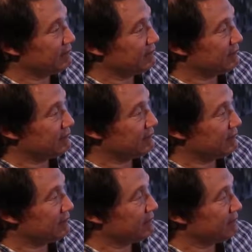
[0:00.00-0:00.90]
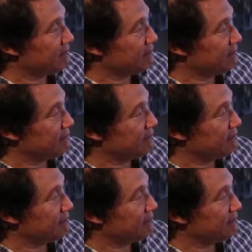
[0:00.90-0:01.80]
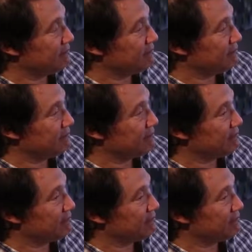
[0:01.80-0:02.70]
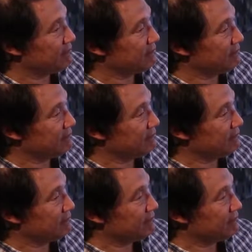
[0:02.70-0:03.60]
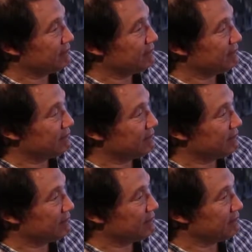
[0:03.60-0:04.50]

(not speaking)